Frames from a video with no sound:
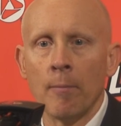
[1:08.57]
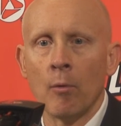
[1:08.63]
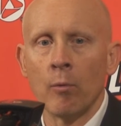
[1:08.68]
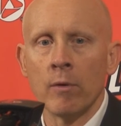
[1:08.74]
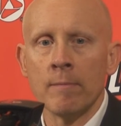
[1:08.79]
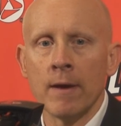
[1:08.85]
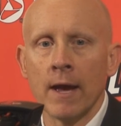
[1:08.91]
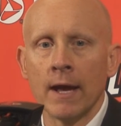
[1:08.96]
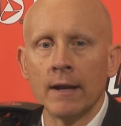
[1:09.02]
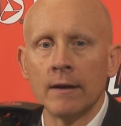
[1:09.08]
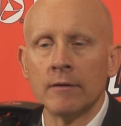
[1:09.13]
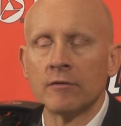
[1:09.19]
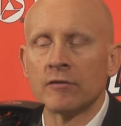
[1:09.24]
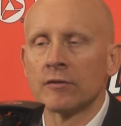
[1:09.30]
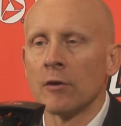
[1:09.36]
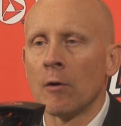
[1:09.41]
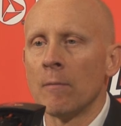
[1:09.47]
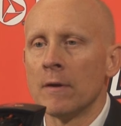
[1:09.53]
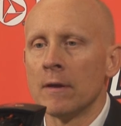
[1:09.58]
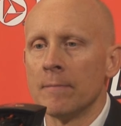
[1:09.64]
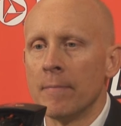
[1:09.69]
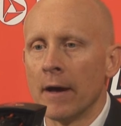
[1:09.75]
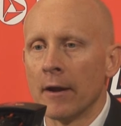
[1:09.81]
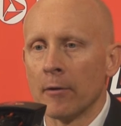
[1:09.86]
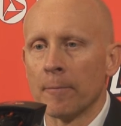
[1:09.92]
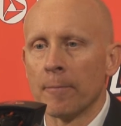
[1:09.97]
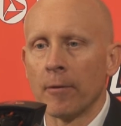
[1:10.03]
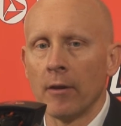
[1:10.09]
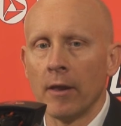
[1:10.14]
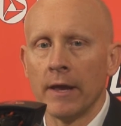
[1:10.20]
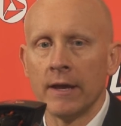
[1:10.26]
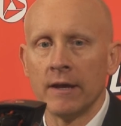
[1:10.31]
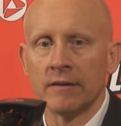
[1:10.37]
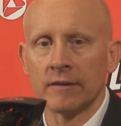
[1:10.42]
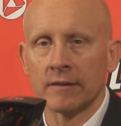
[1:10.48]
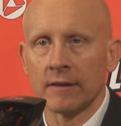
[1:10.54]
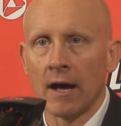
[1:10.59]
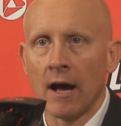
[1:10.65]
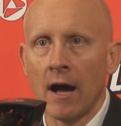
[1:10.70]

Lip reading: But we made so many better plays at the